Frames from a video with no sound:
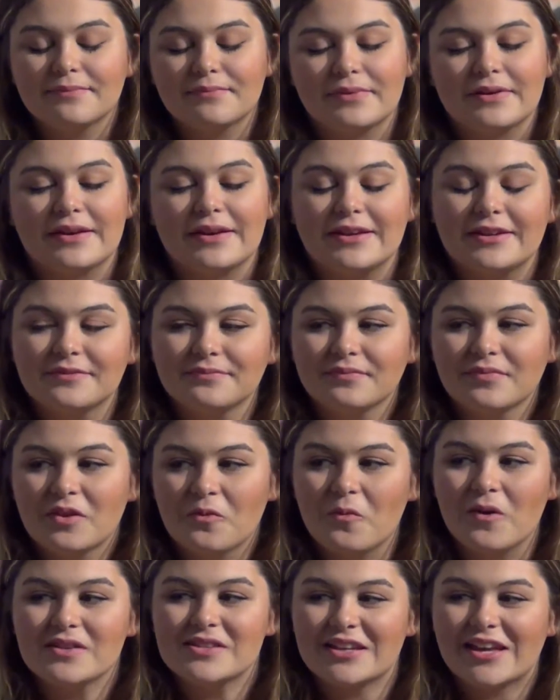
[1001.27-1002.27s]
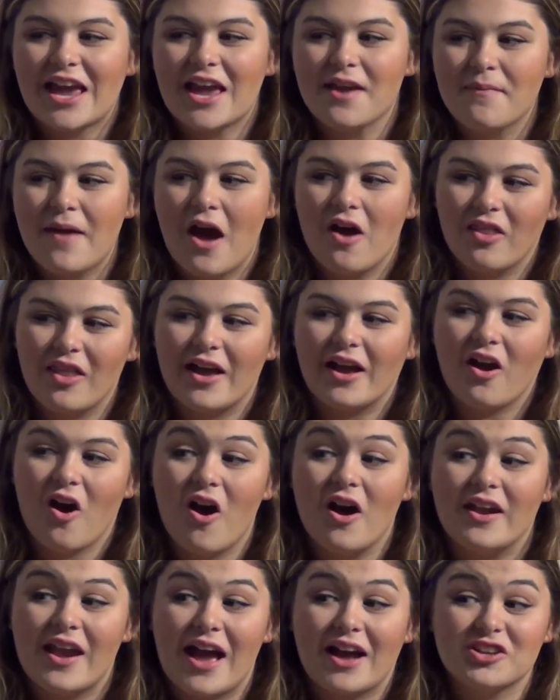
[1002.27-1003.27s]
but once it came out, like,
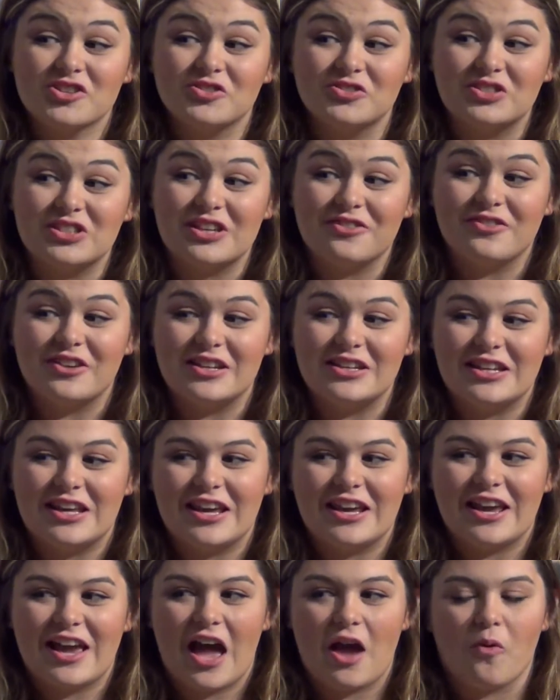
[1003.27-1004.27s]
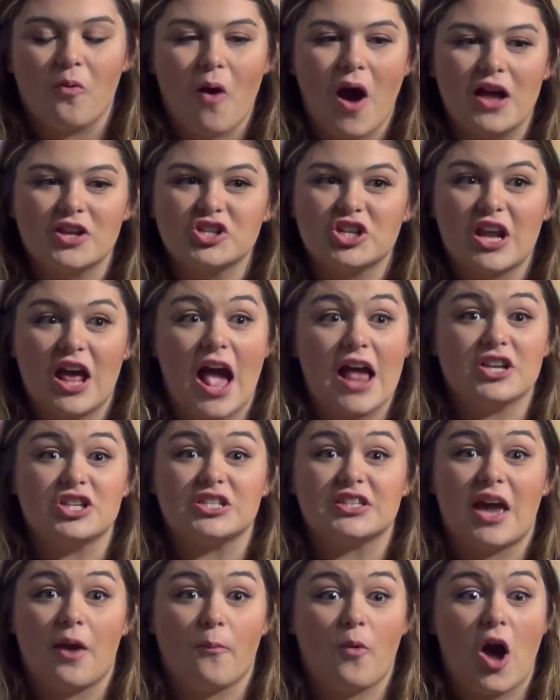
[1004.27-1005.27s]
on actual DVD, I watched it, I
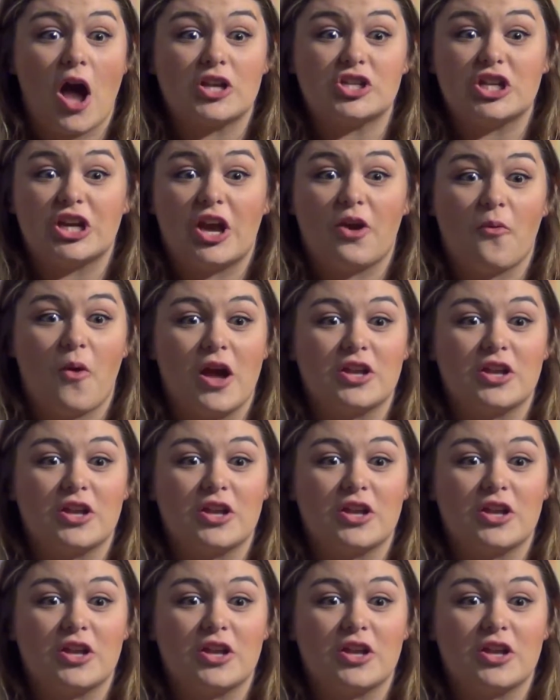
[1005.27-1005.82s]
just kept watching it.